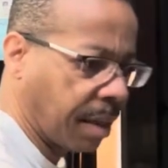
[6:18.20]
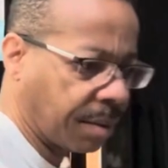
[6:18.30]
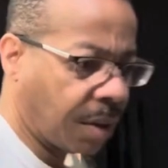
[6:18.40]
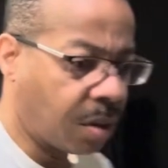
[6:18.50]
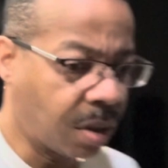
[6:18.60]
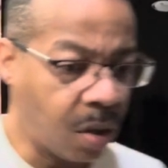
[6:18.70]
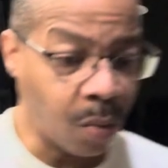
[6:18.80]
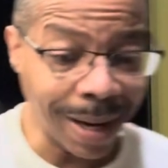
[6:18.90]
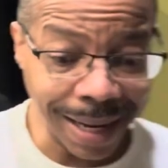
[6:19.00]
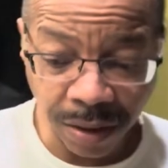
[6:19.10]
Don't know
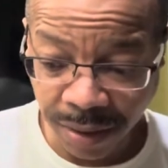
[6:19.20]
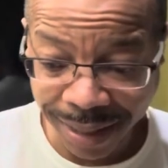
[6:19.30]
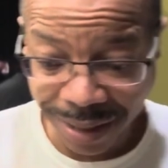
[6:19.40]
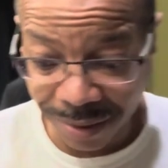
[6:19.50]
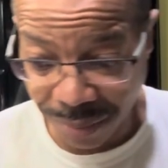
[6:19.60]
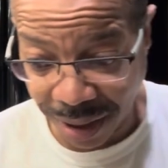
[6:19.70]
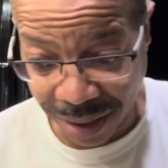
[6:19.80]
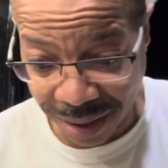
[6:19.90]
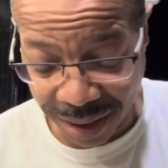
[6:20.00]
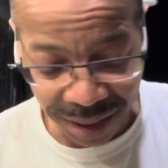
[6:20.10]
why I don't like it,
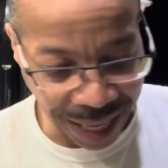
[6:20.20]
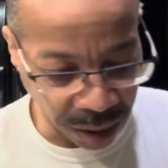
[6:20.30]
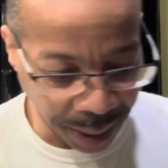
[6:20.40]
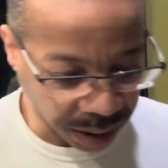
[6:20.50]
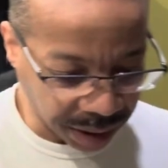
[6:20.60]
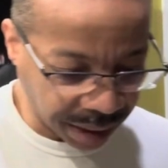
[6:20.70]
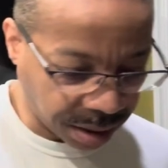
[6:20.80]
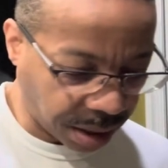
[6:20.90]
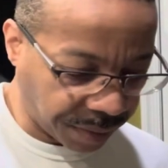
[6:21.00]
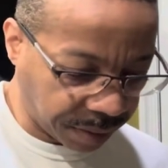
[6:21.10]
but I don't like the taste
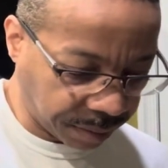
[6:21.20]
of it.